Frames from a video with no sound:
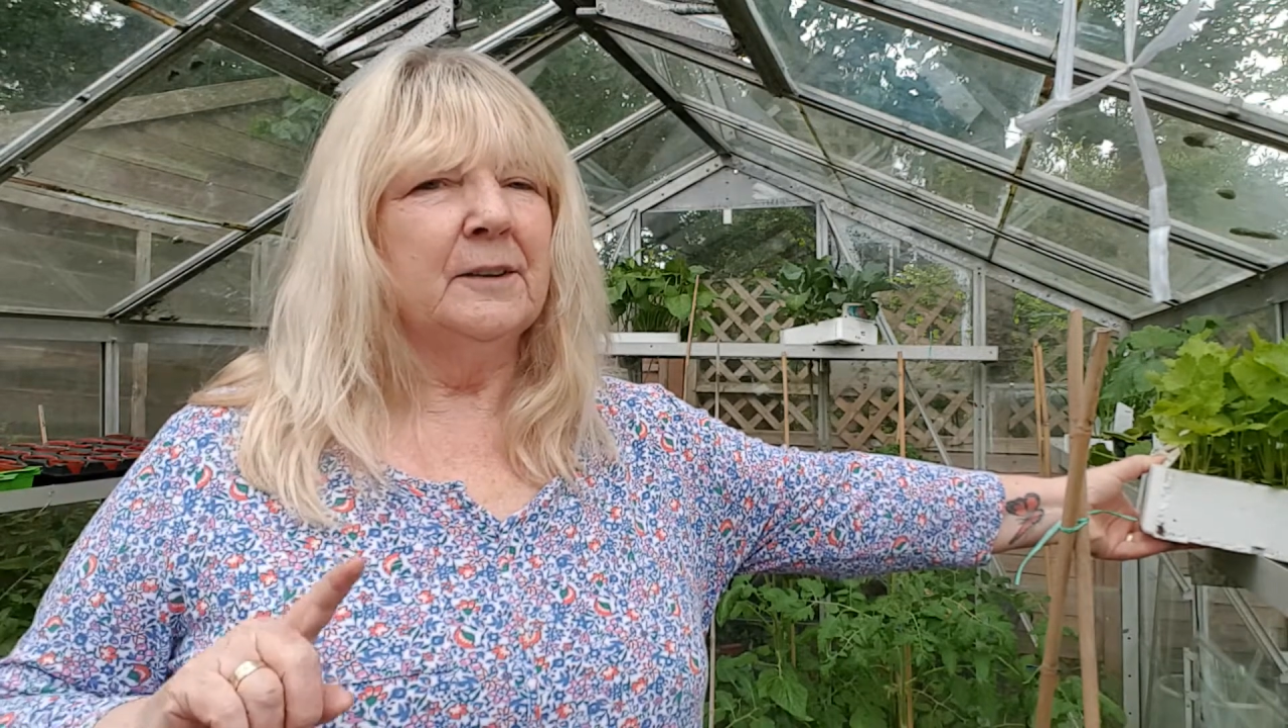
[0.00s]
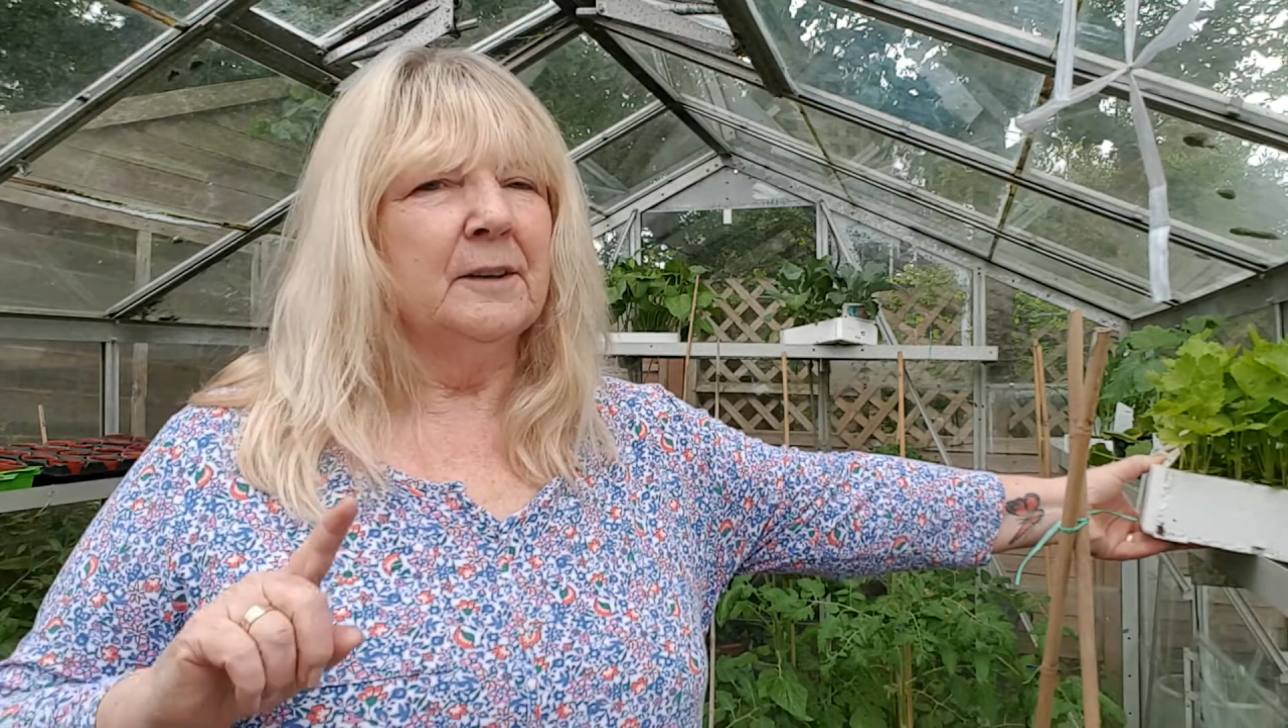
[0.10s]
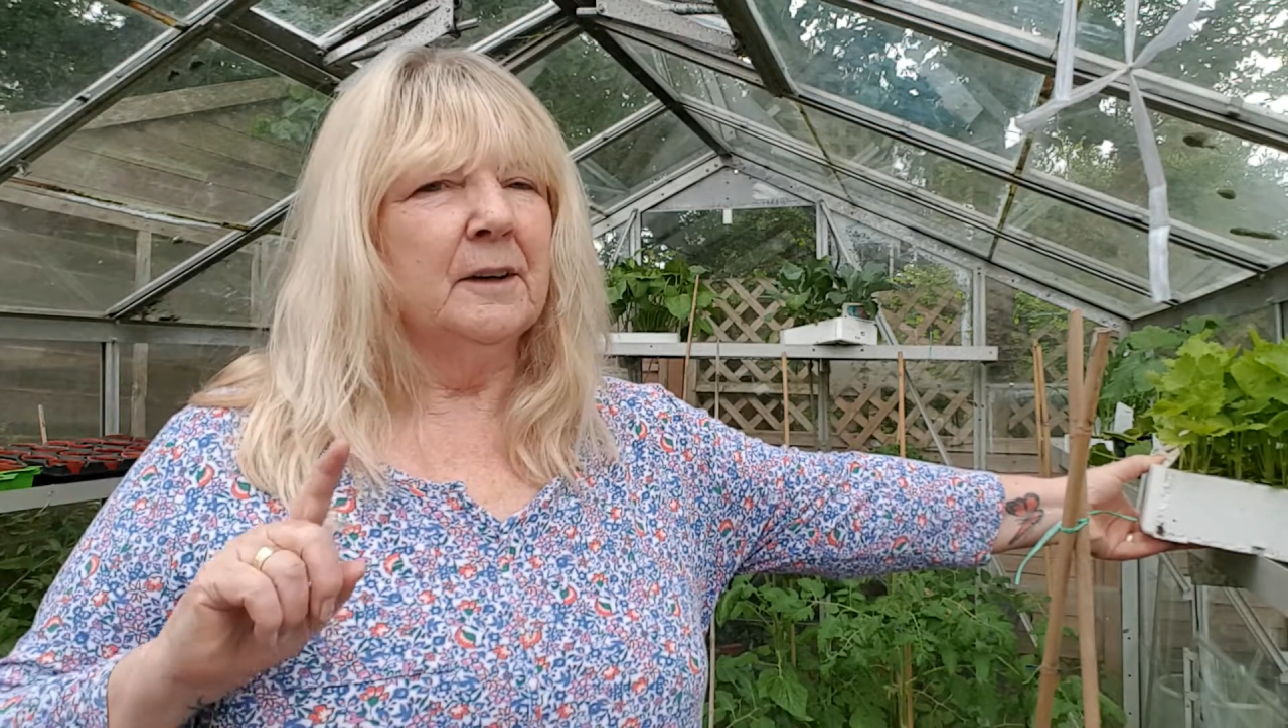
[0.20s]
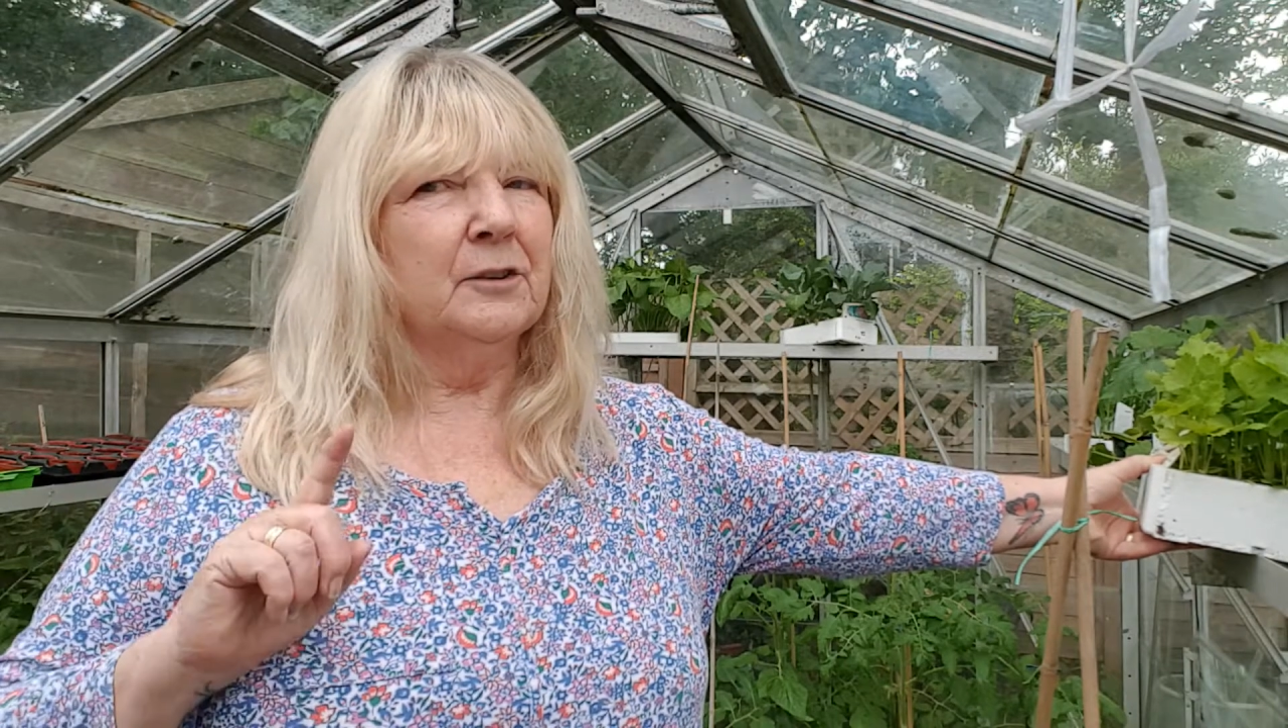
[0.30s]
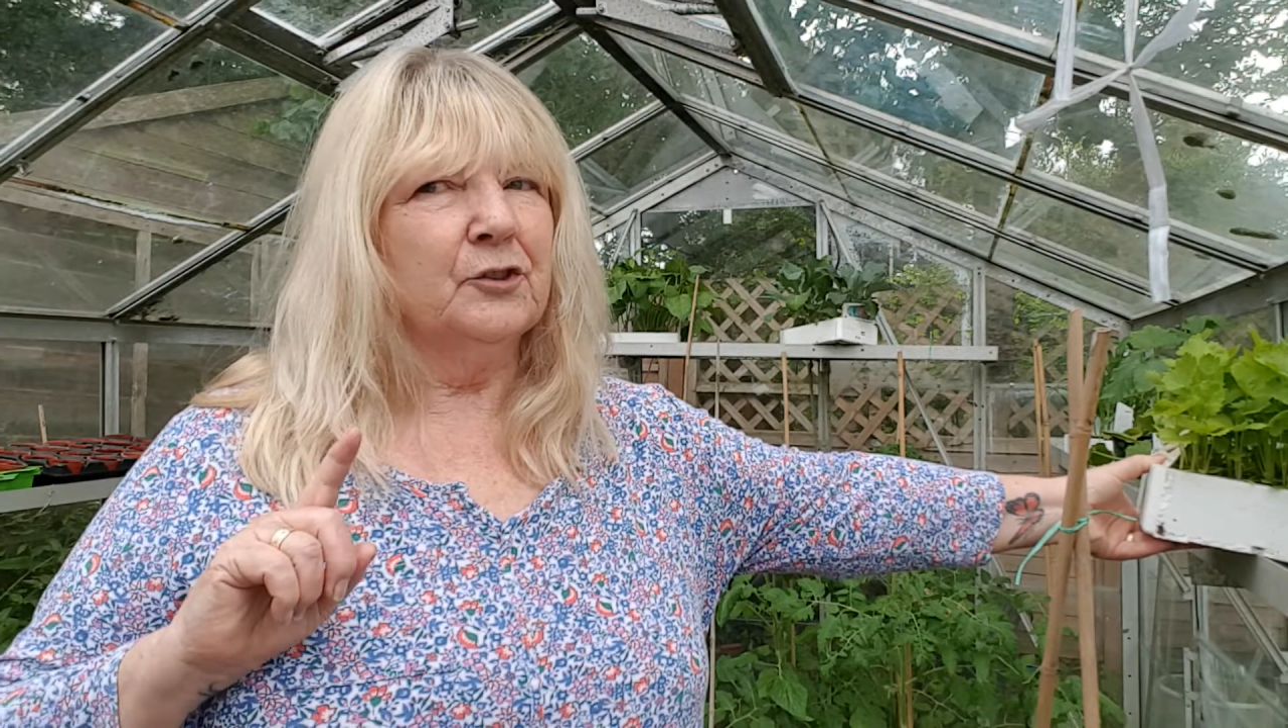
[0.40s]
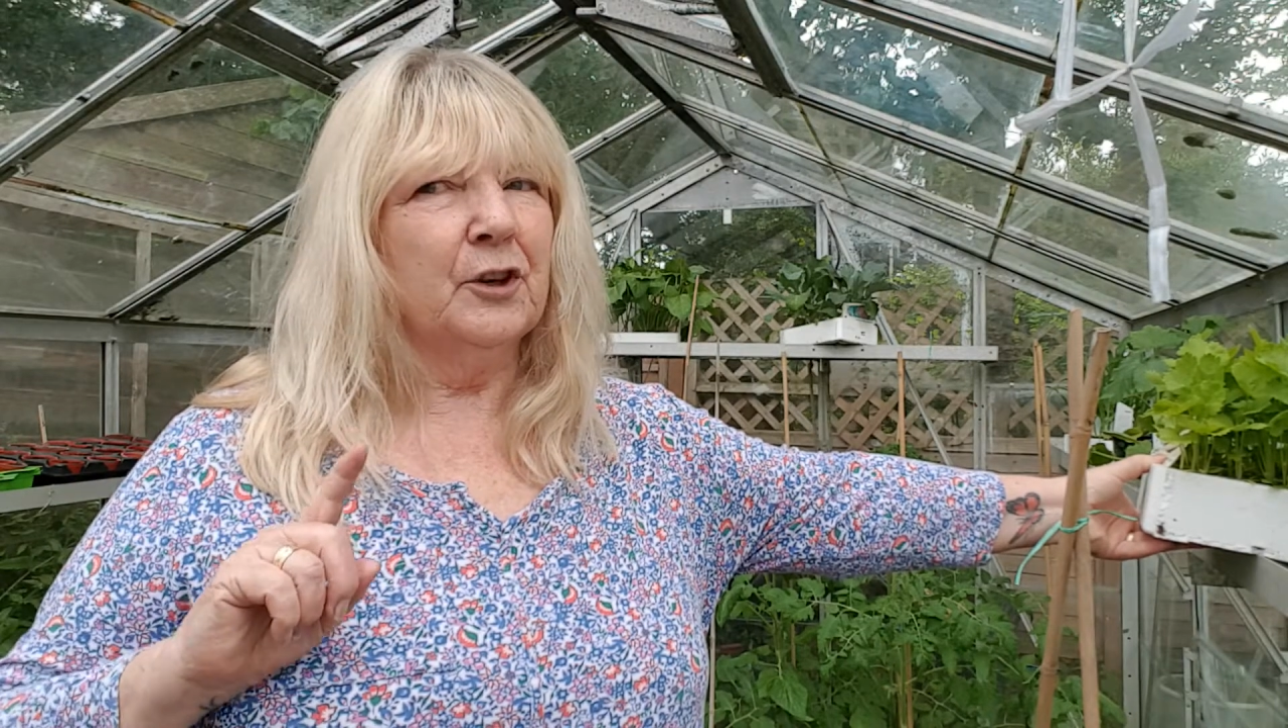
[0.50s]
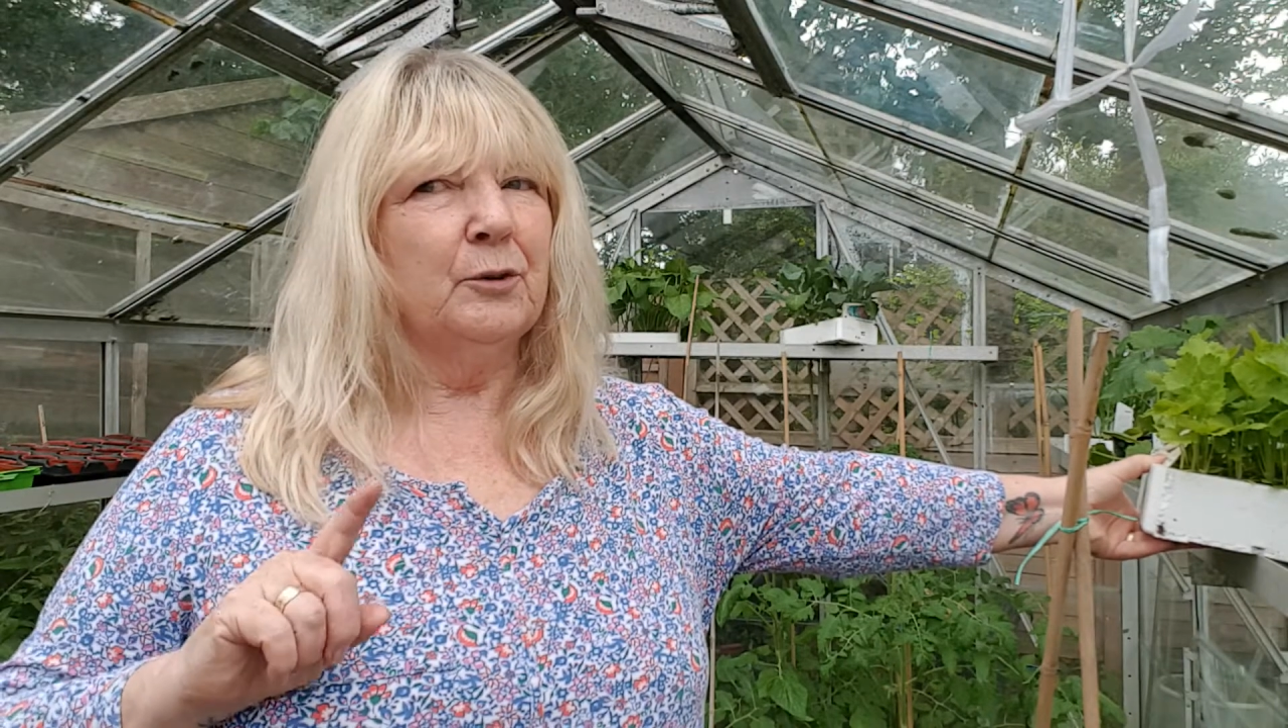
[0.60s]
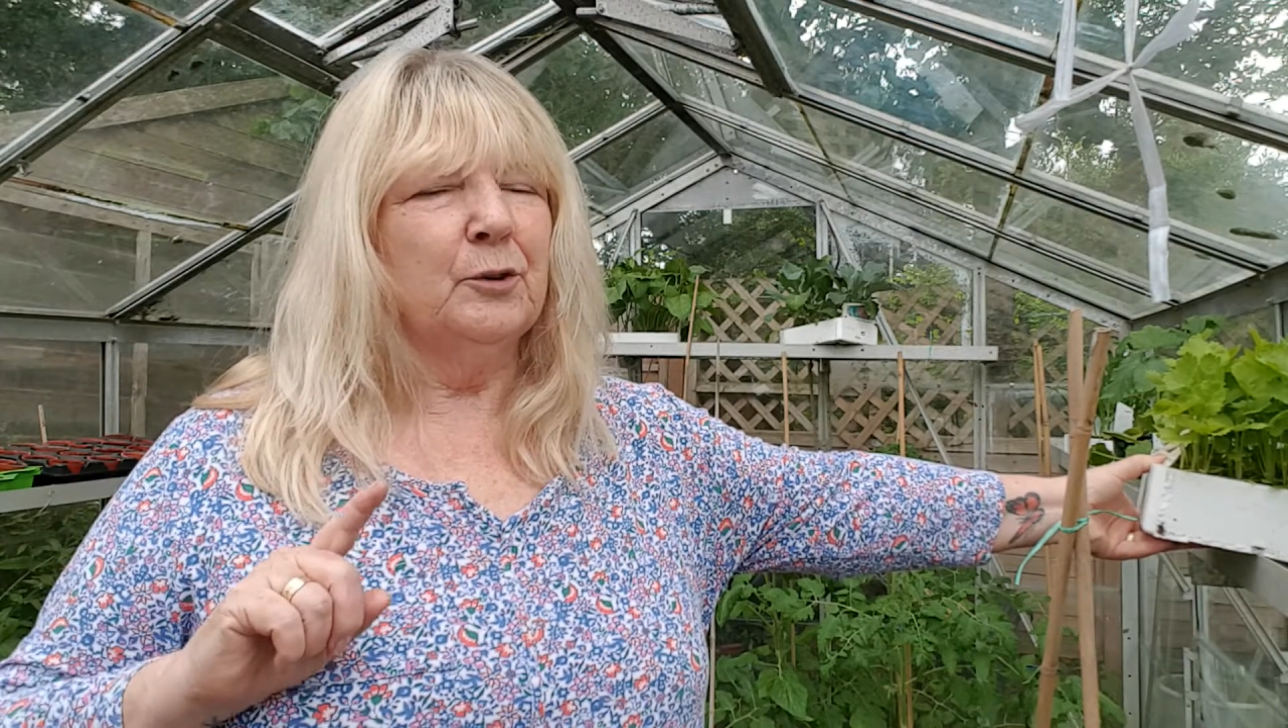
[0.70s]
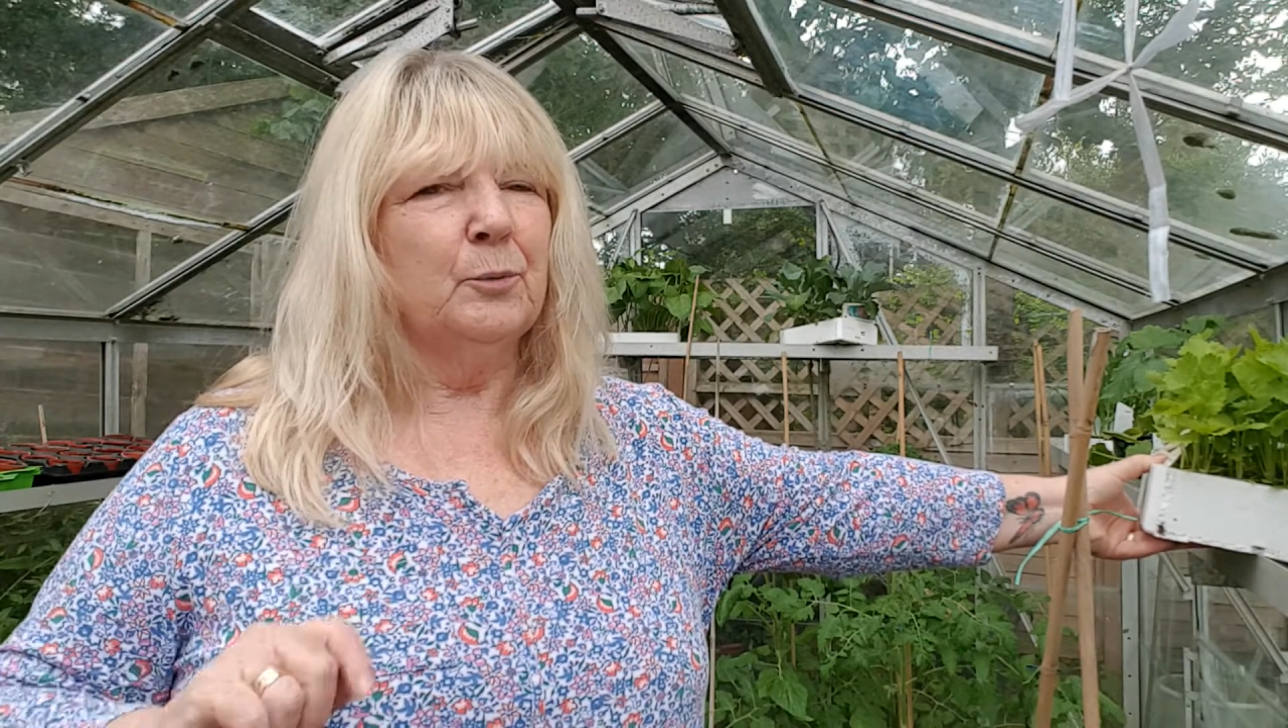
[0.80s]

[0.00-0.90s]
and I'll show you